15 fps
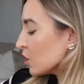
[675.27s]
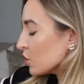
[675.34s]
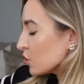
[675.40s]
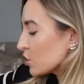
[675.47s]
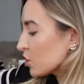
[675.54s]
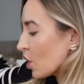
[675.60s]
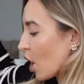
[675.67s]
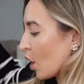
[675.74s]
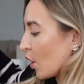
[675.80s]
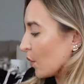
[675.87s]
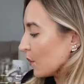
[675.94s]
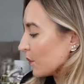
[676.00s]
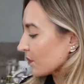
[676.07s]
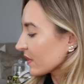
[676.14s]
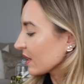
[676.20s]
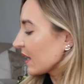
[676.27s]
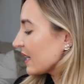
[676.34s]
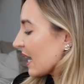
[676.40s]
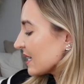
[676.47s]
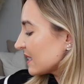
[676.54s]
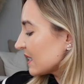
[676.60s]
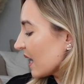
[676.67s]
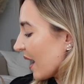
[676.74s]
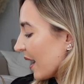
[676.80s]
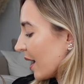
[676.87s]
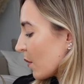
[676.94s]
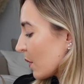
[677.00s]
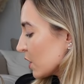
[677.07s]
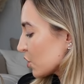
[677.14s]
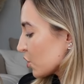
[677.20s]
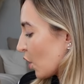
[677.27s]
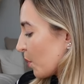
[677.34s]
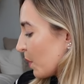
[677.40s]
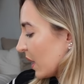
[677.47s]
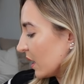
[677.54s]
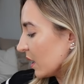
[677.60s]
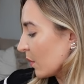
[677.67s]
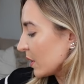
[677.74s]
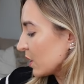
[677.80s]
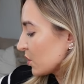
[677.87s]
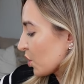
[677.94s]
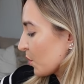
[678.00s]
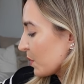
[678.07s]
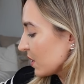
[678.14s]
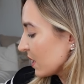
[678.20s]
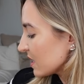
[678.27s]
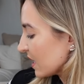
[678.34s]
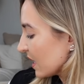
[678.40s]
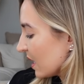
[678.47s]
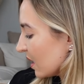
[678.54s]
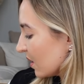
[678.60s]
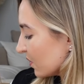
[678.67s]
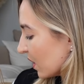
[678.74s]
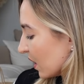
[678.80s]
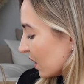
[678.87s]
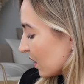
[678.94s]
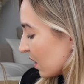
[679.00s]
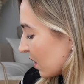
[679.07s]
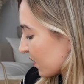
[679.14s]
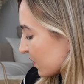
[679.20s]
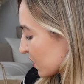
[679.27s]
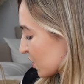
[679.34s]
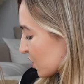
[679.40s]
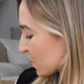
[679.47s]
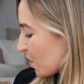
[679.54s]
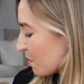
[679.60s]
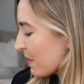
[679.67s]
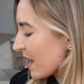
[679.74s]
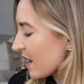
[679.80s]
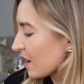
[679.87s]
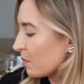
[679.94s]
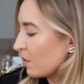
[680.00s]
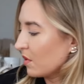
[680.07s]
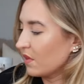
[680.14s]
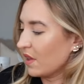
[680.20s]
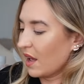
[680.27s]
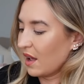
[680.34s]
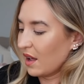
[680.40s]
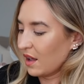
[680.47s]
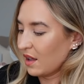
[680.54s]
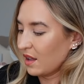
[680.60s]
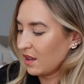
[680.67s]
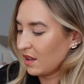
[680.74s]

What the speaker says: So, yesterday I went shopping. I went shopping yesterday evening. Oh, I just got makeup on that.